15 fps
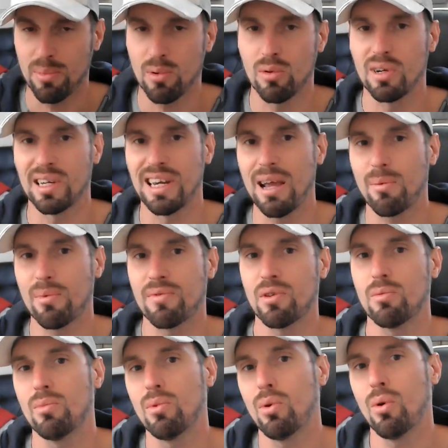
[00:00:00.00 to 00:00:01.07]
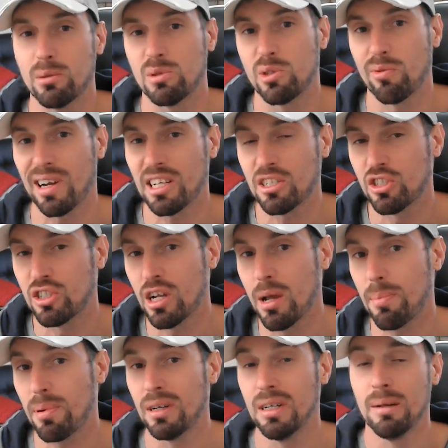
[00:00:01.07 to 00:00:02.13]
connect with you more, it's a
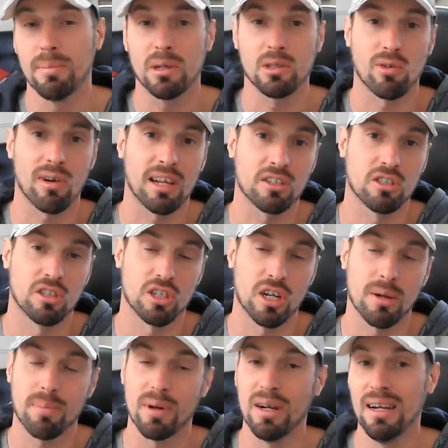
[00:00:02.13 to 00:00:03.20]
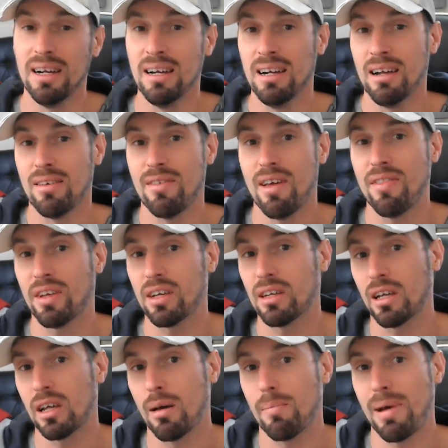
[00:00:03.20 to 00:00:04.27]
relationship, builds a relationship, then they're going
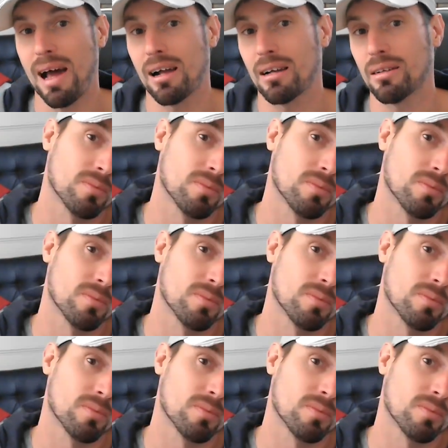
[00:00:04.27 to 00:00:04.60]
to come back